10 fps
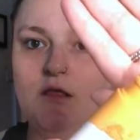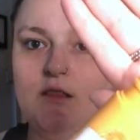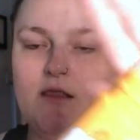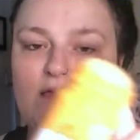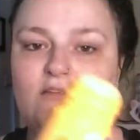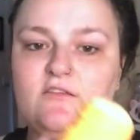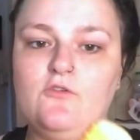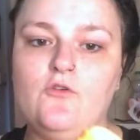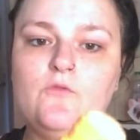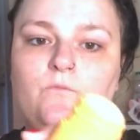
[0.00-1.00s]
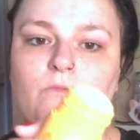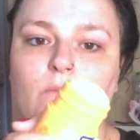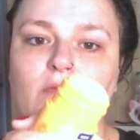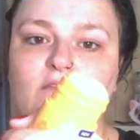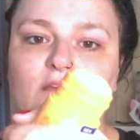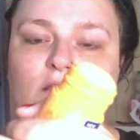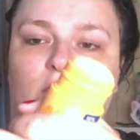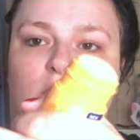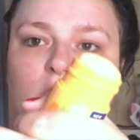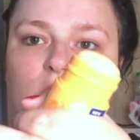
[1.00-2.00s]
like so, and
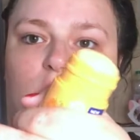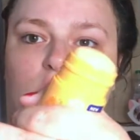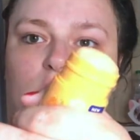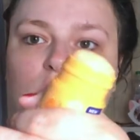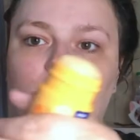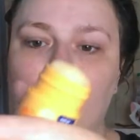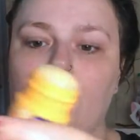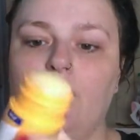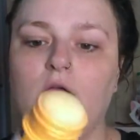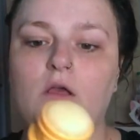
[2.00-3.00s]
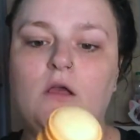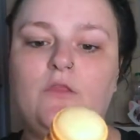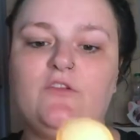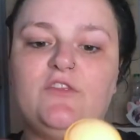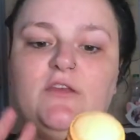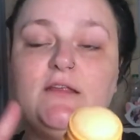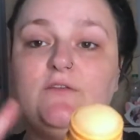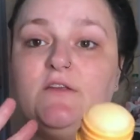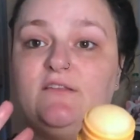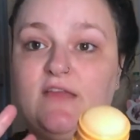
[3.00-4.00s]
basically you turn it up. There's three
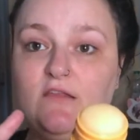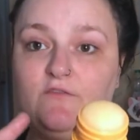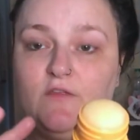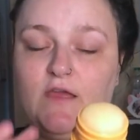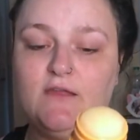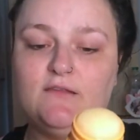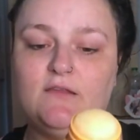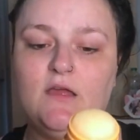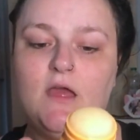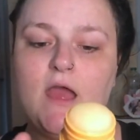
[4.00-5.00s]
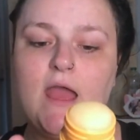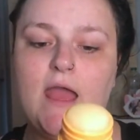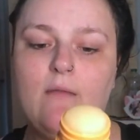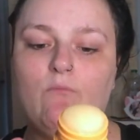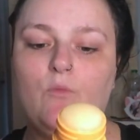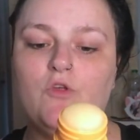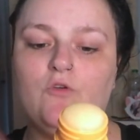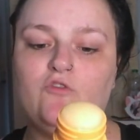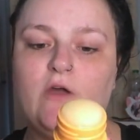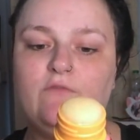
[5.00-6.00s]
different scents for this, um, which
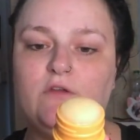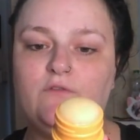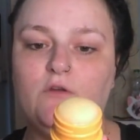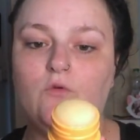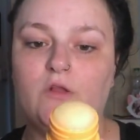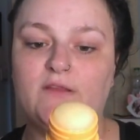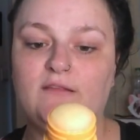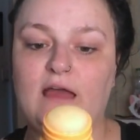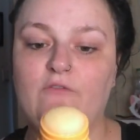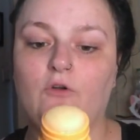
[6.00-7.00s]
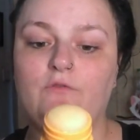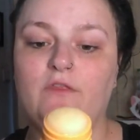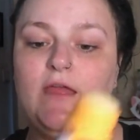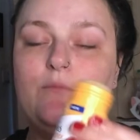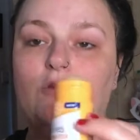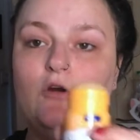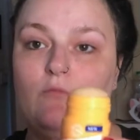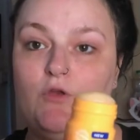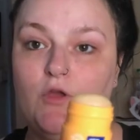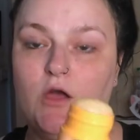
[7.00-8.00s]
also have different qualities. I've gone for the apricot
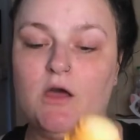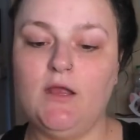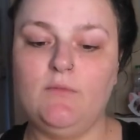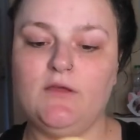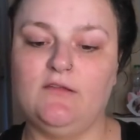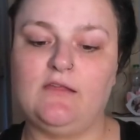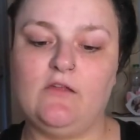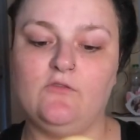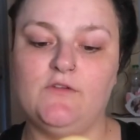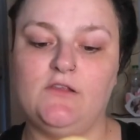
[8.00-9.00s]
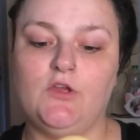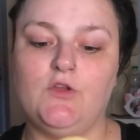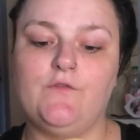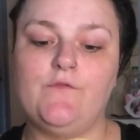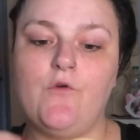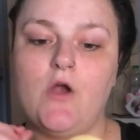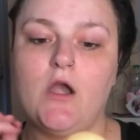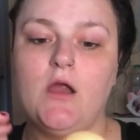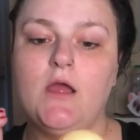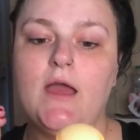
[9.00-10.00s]
and manuka honey because that's obviously good for
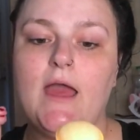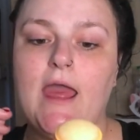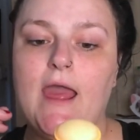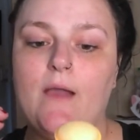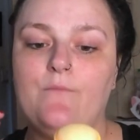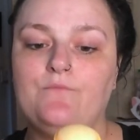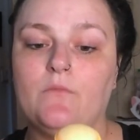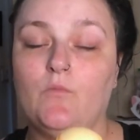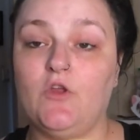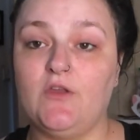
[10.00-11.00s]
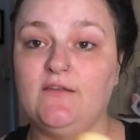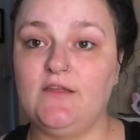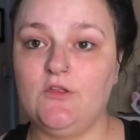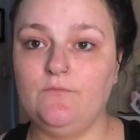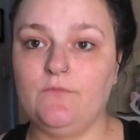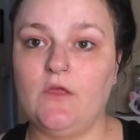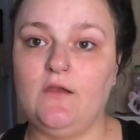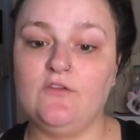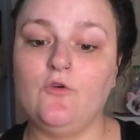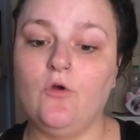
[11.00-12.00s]
um, moisturisation. Now
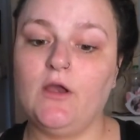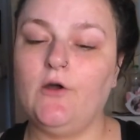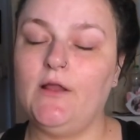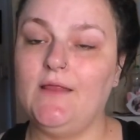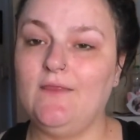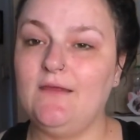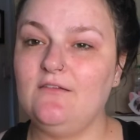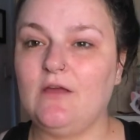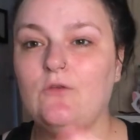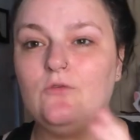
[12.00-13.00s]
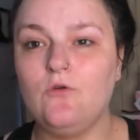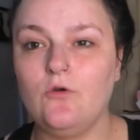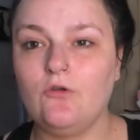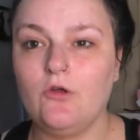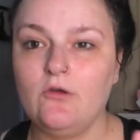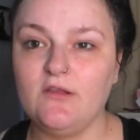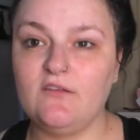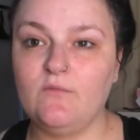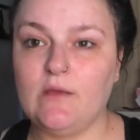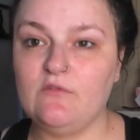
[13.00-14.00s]
there is coconut oil in these, so I know coconut oil can
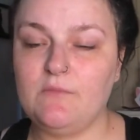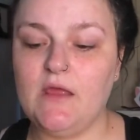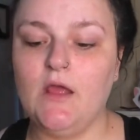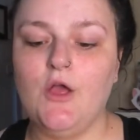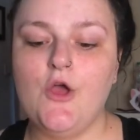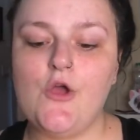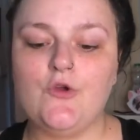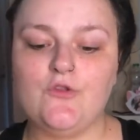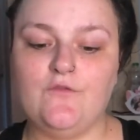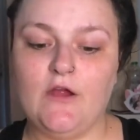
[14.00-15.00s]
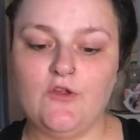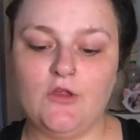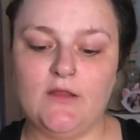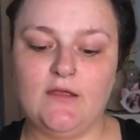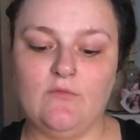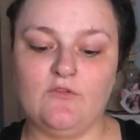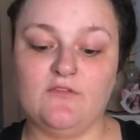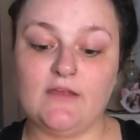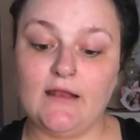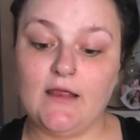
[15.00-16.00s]
sometimes be controversial in terms of
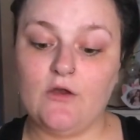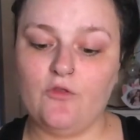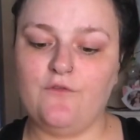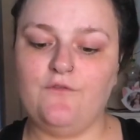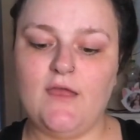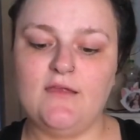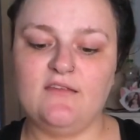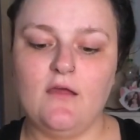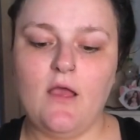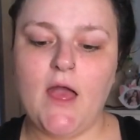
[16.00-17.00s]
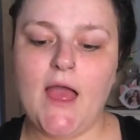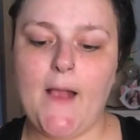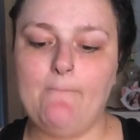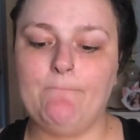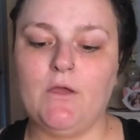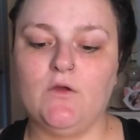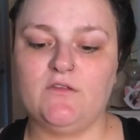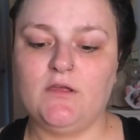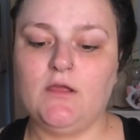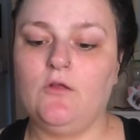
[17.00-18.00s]
skincare on the face um,
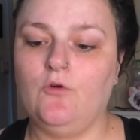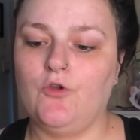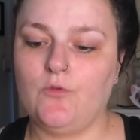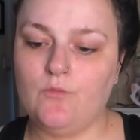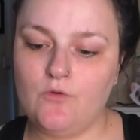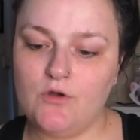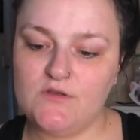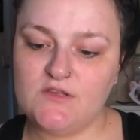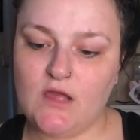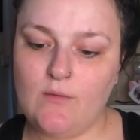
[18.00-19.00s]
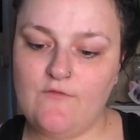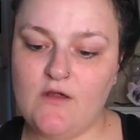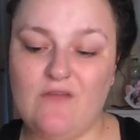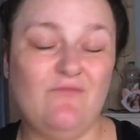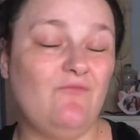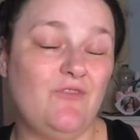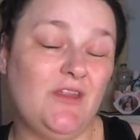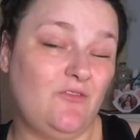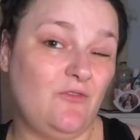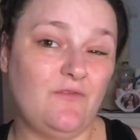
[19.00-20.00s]
because it can clog your pores. However, I
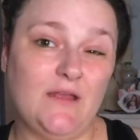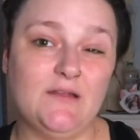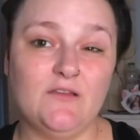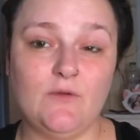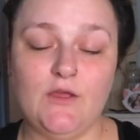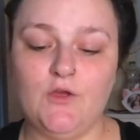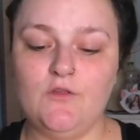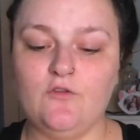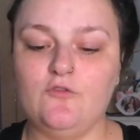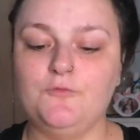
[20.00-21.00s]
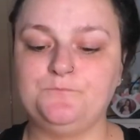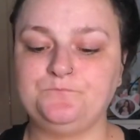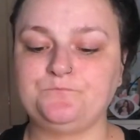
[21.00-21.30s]
really do find it's quite good. So